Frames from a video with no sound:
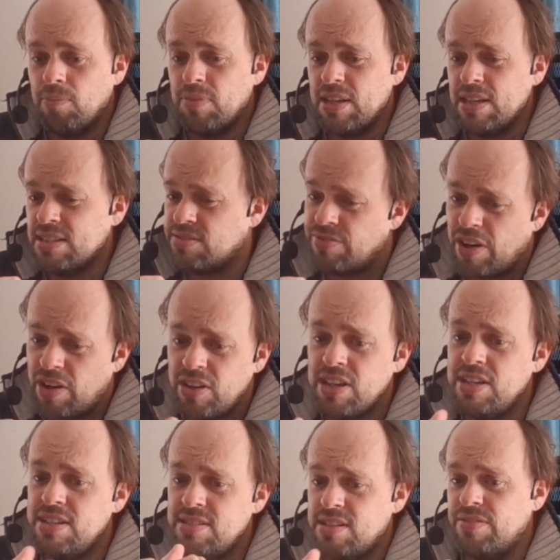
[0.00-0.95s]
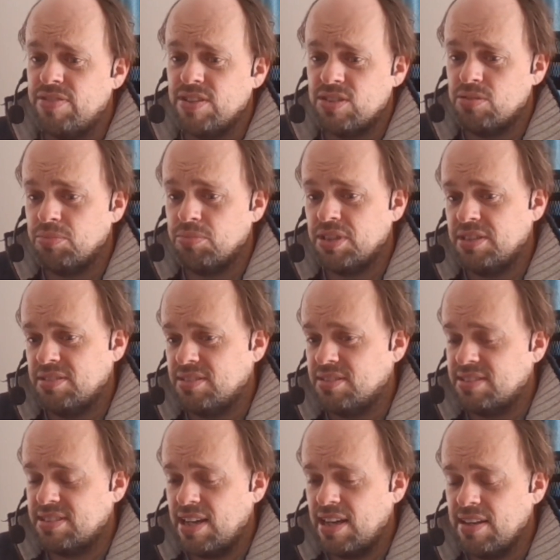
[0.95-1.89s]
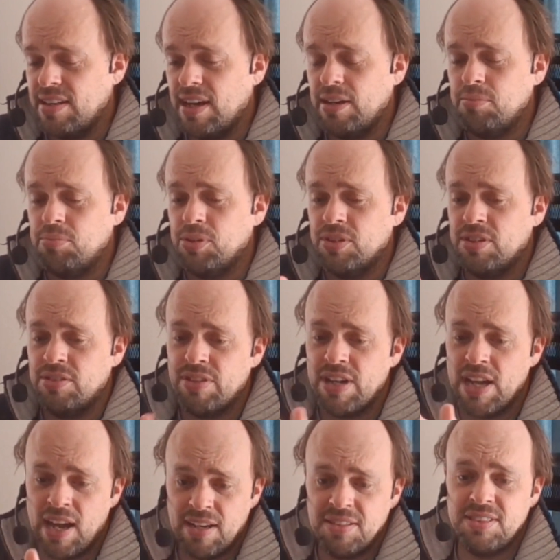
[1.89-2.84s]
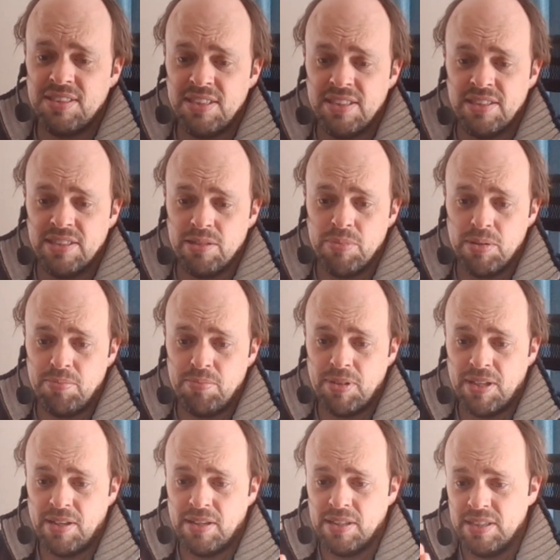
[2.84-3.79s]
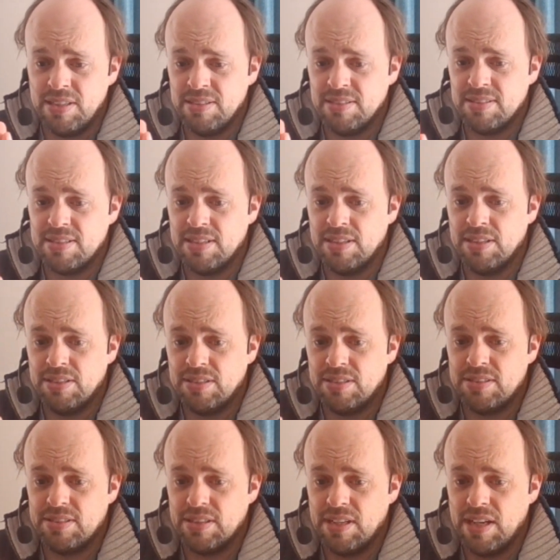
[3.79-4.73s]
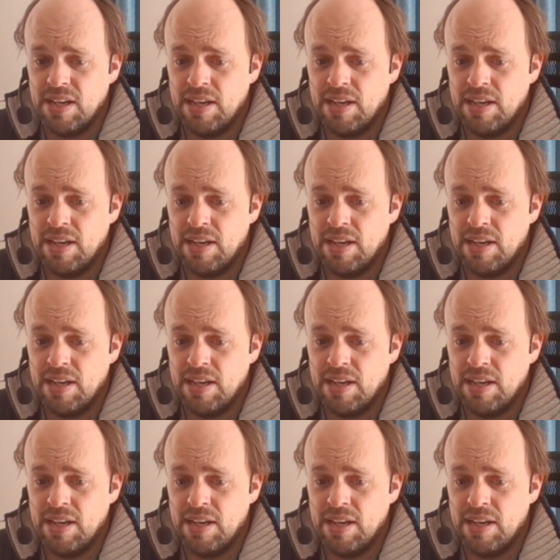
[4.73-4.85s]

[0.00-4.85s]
It's very easy for somebody to say that, but the reality in Namibia is that